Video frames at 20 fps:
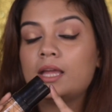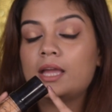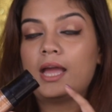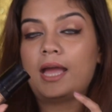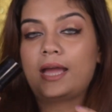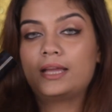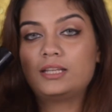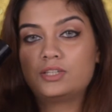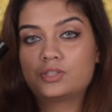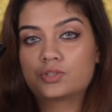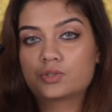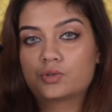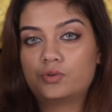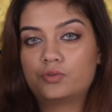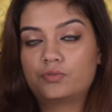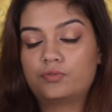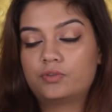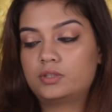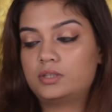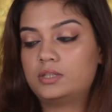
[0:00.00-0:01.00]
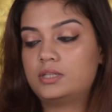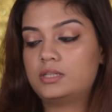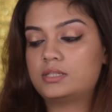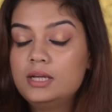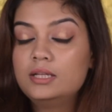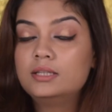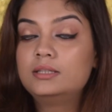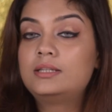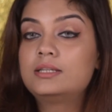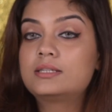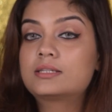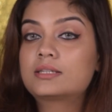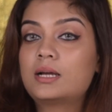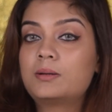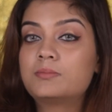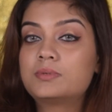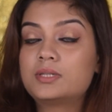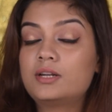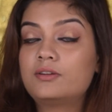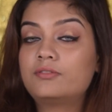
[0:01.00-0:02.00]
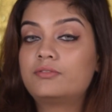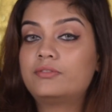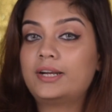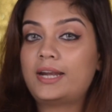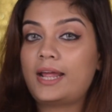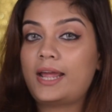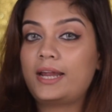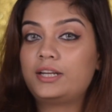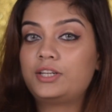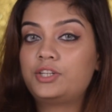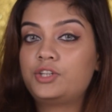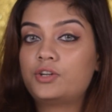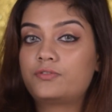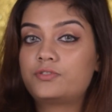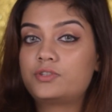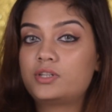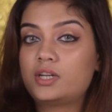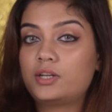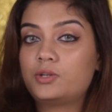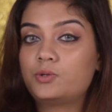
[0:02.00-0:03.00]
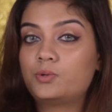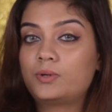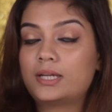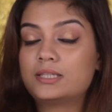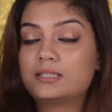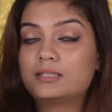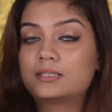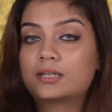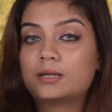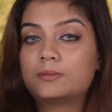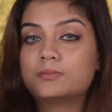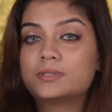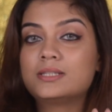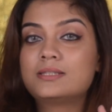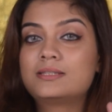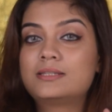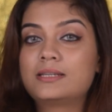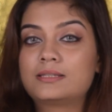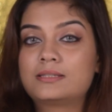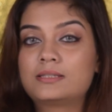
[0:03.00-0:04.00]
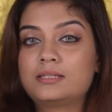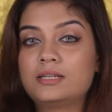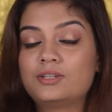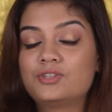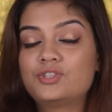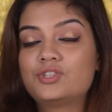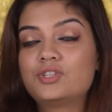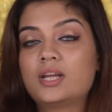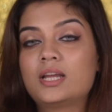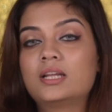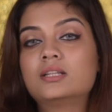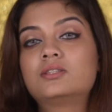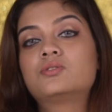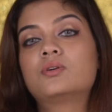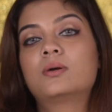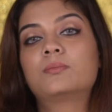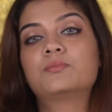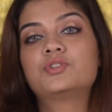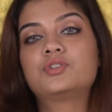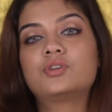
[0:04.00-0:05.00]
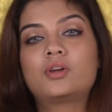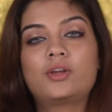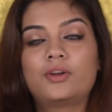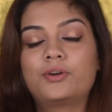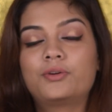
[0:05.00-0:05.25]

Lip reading: I just go for this. This comes in a variety of shades, you guys. It comes in 16 shades, so I'm sure you're